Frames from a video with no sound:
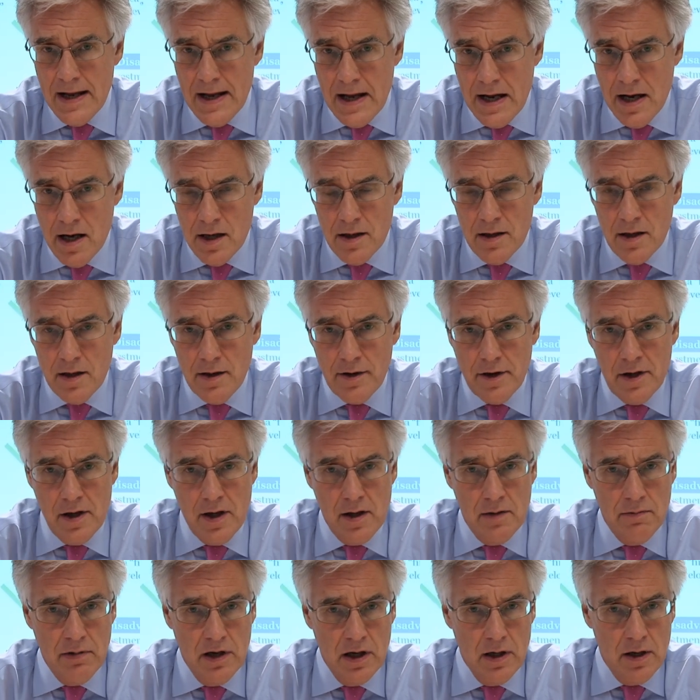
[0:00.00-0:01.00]
in
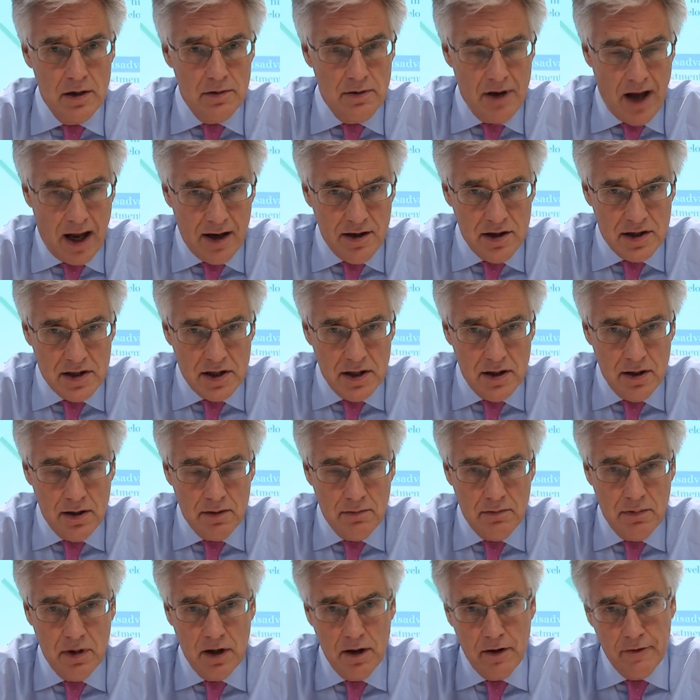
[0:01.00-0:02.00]
the
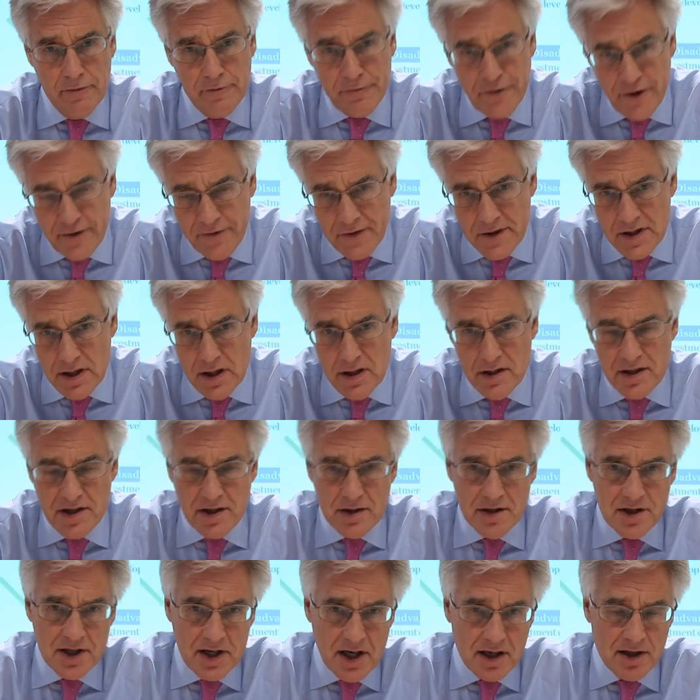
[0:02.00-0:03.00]
1950s
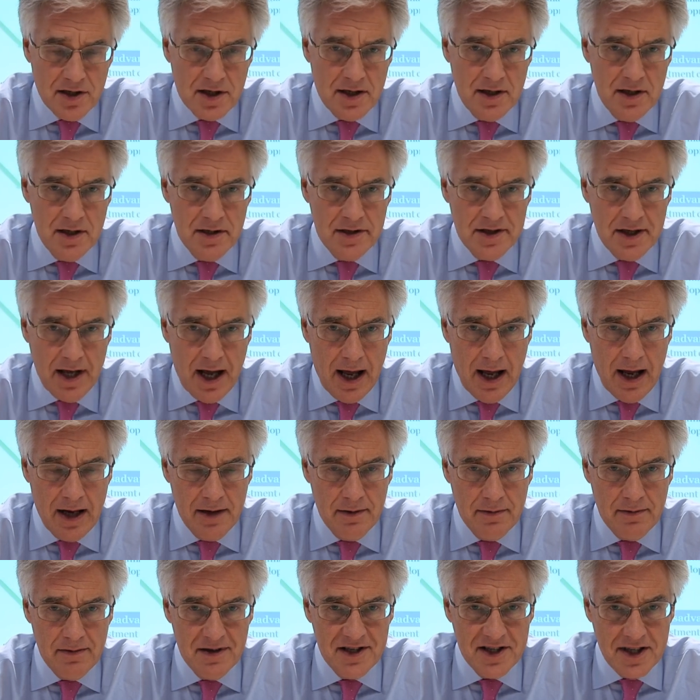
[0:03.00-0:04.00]
and 60s
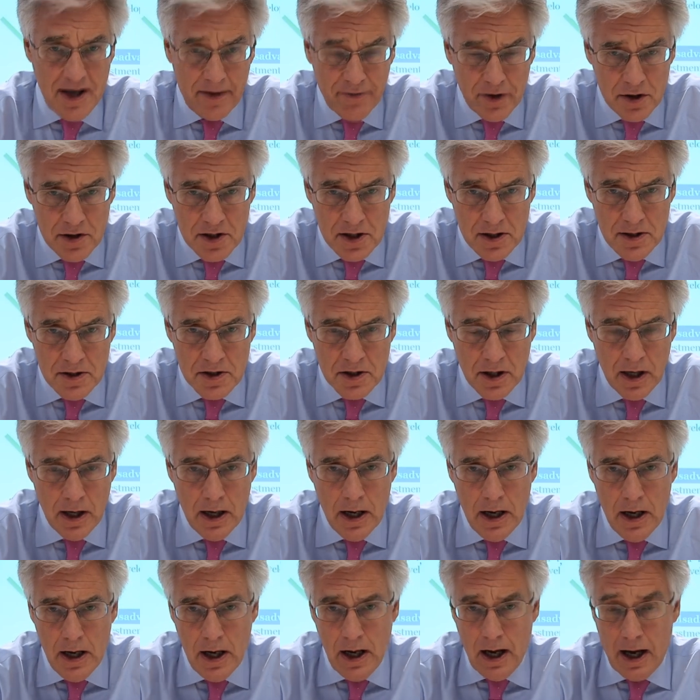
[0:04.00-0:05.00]
and 70s,
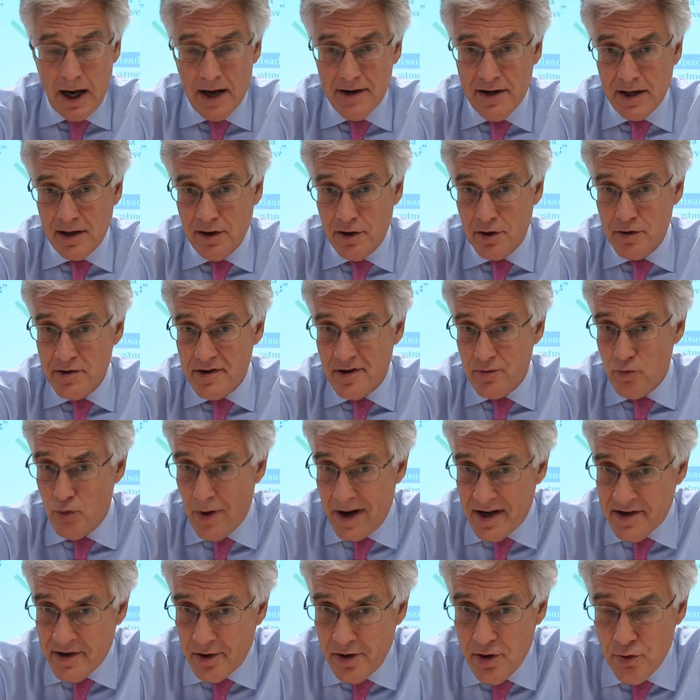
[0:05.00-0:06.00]
I think there is a
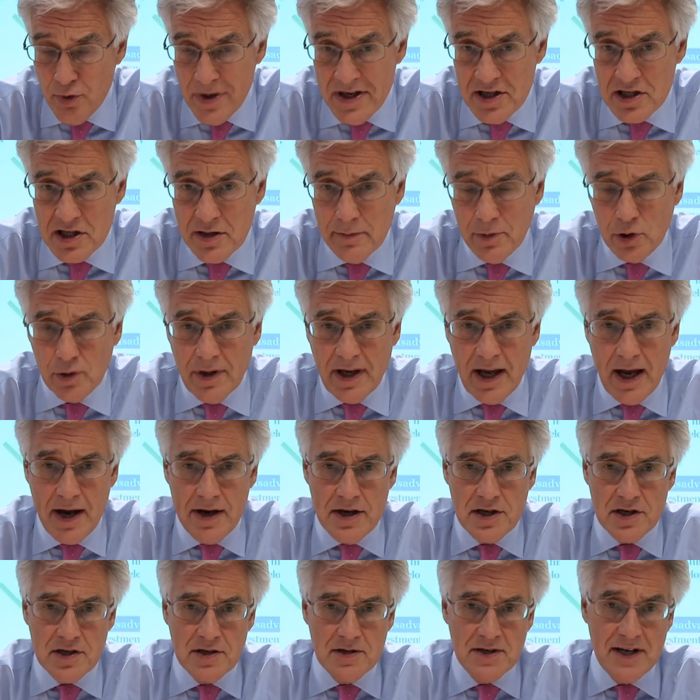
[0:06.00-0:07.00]
very reasonable
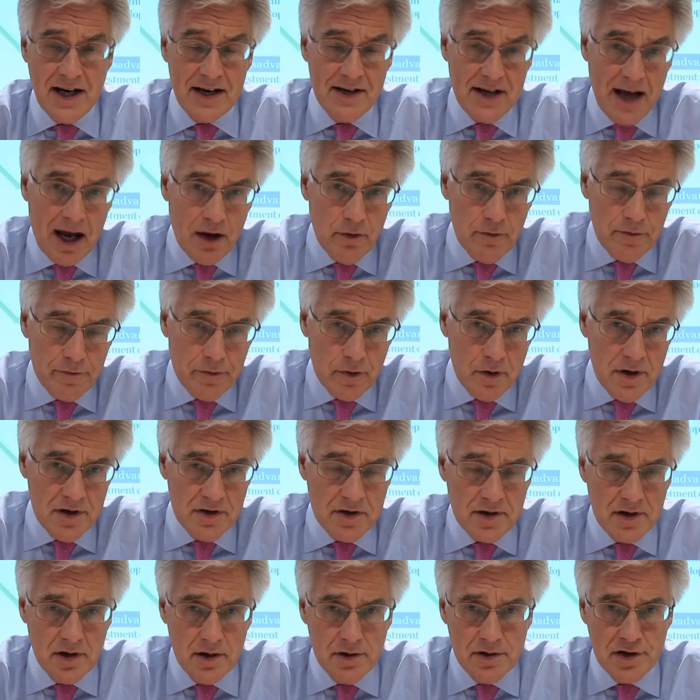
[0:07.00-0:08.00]
case set out, for
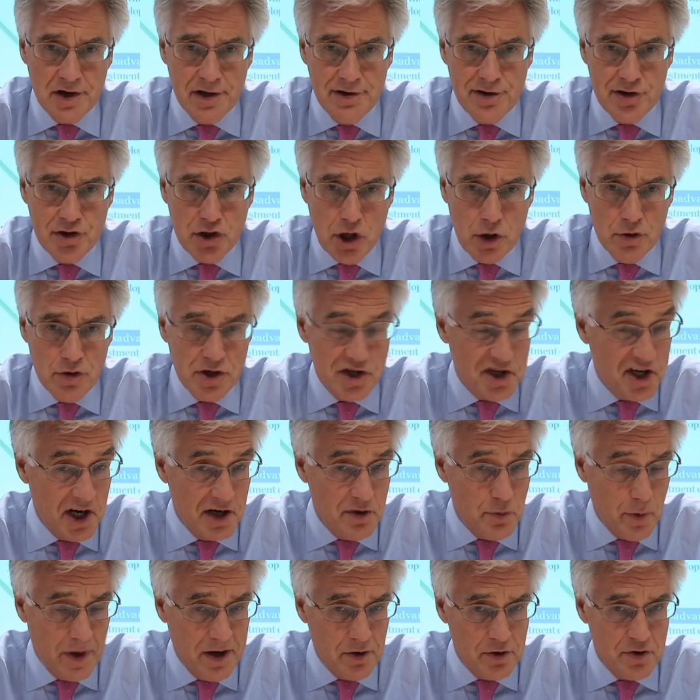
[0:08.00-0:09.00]
instance, in Joe
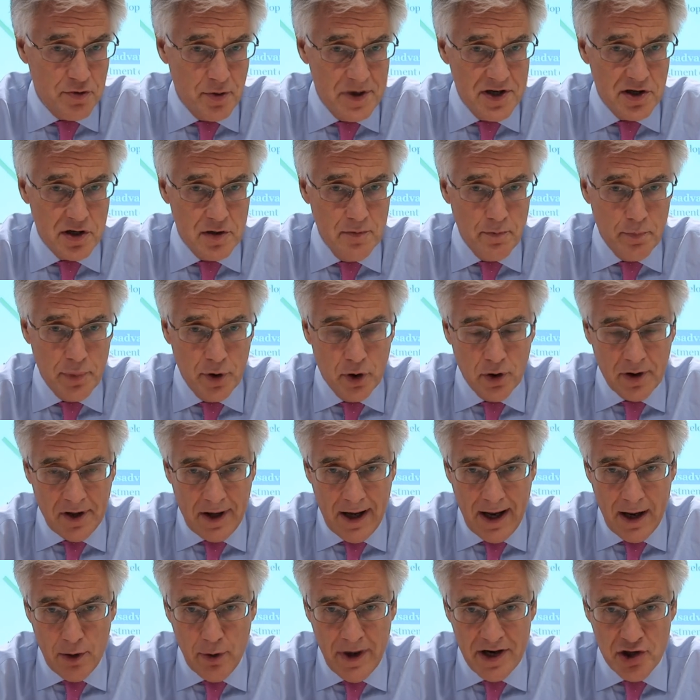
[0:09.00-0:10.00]
Studwell's recent book,
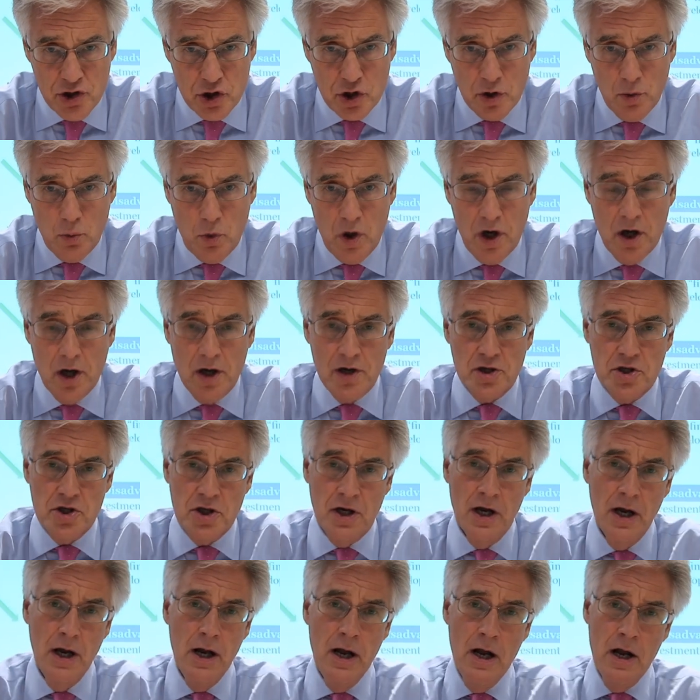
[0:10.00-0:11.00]
How Asia
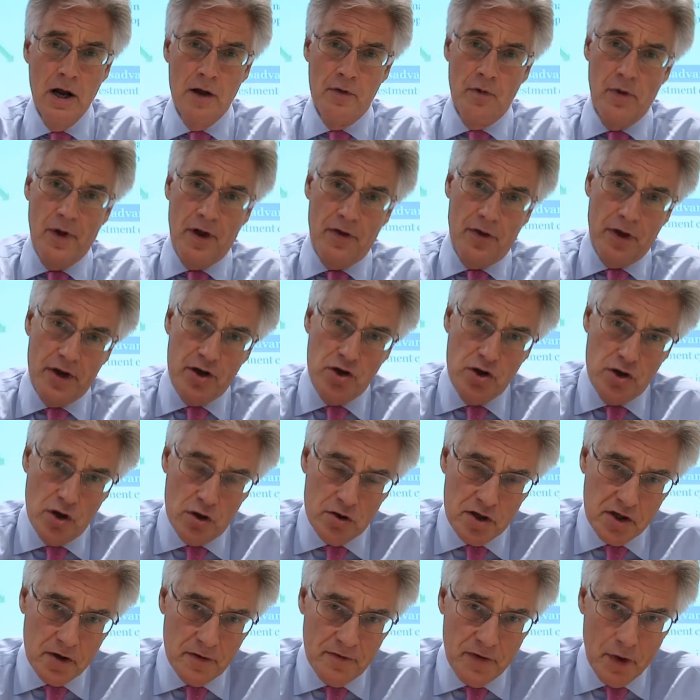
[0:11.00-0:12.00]
Works, that the
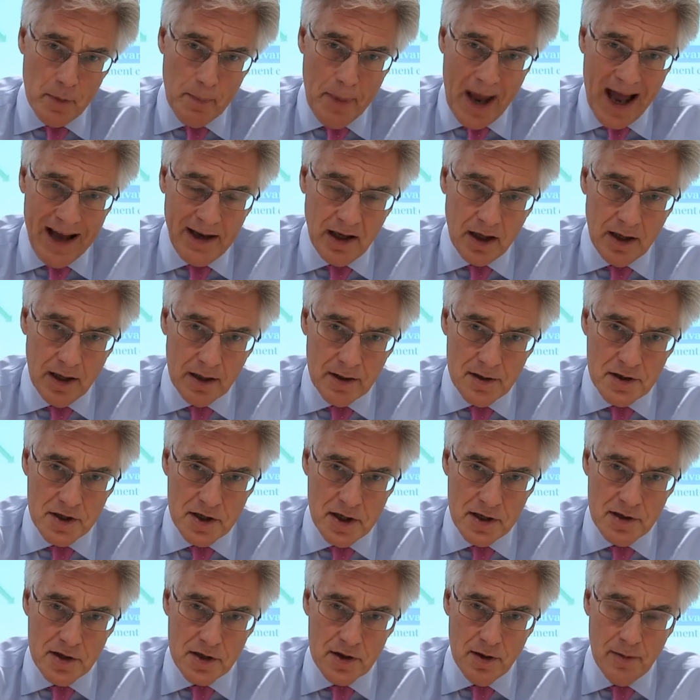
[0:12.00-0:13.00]
use of the banking
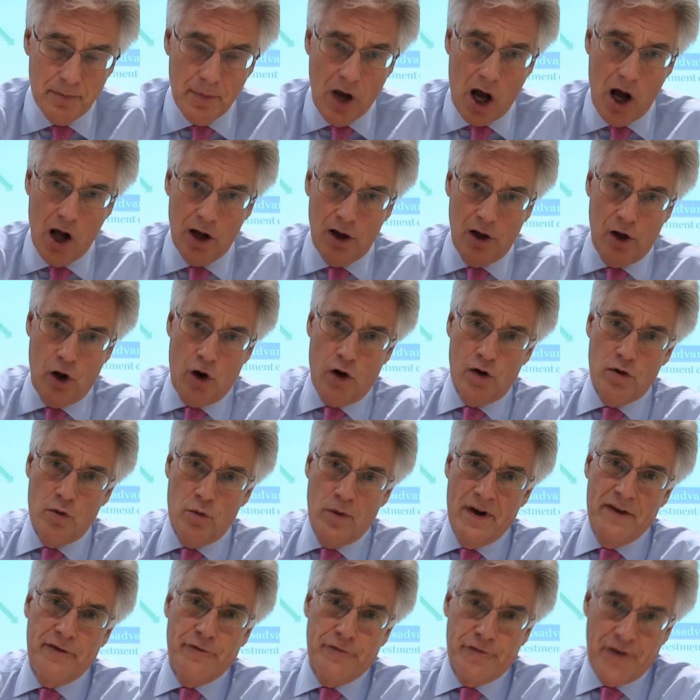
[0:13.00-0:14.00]
system, along
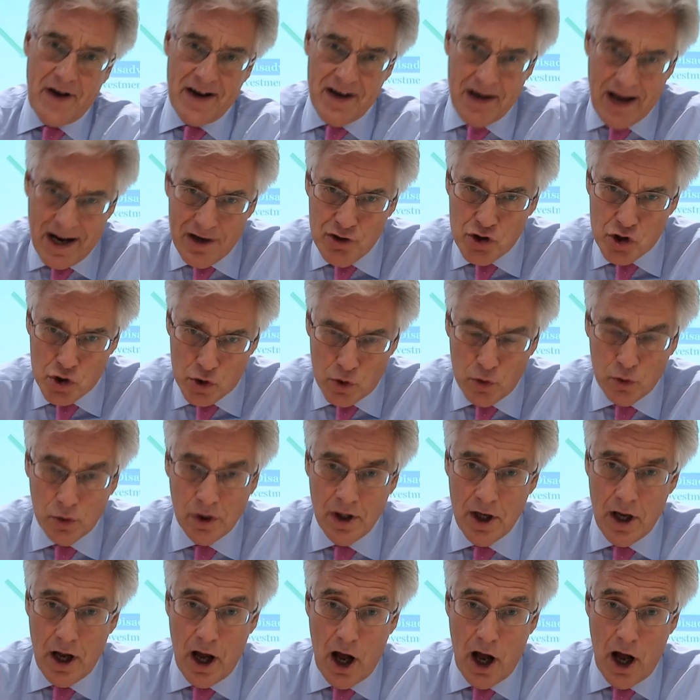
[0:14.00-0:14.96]
with financial